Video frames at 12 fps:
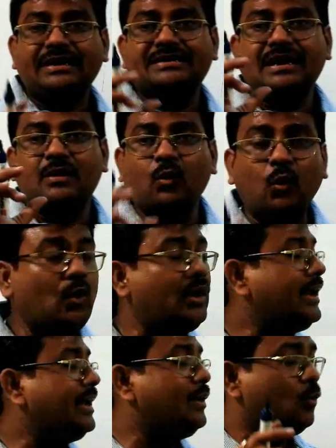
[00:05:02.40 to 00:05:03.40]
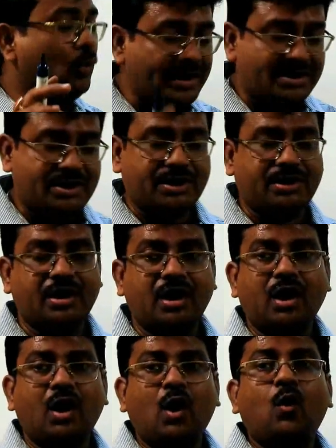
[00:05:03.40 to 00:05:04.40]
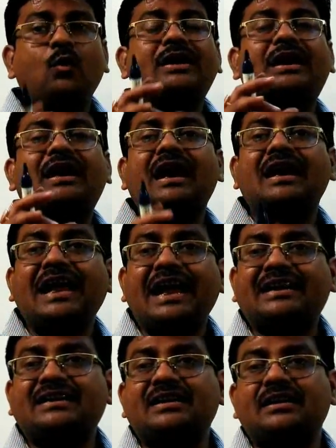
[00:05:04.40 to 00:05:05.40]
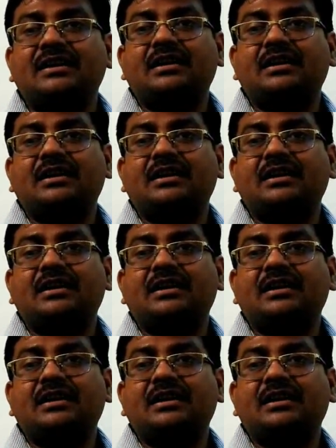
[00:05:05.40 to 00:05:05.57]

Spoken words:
is a rule in which we collect